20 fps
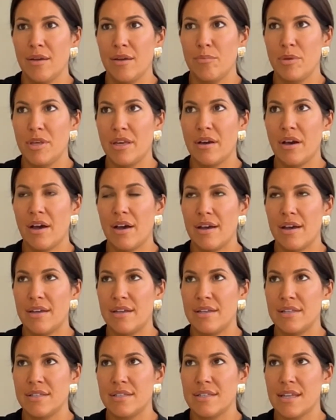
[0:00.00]

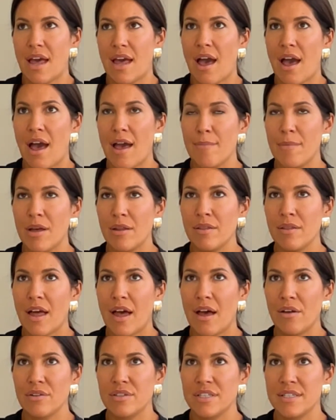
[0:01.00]
because I'm
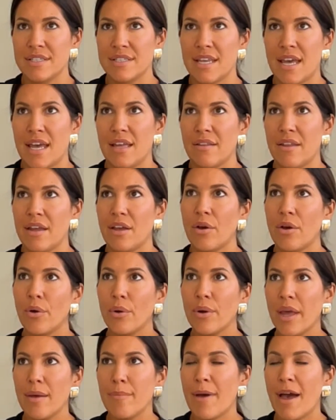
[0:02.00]
allowed to say, like,
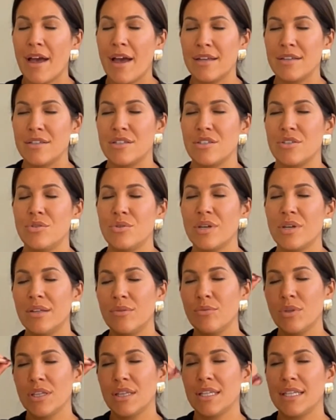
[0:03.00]
okay, mind, you can
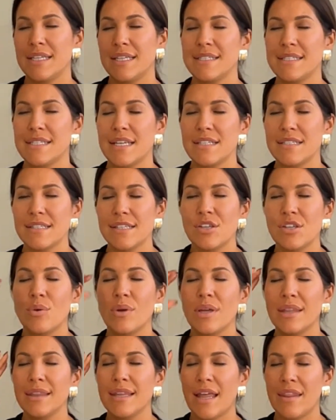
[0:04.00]
release this. You
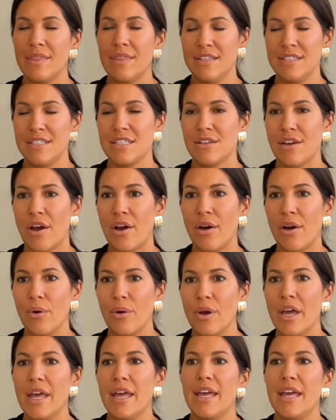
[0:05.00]
can let this go.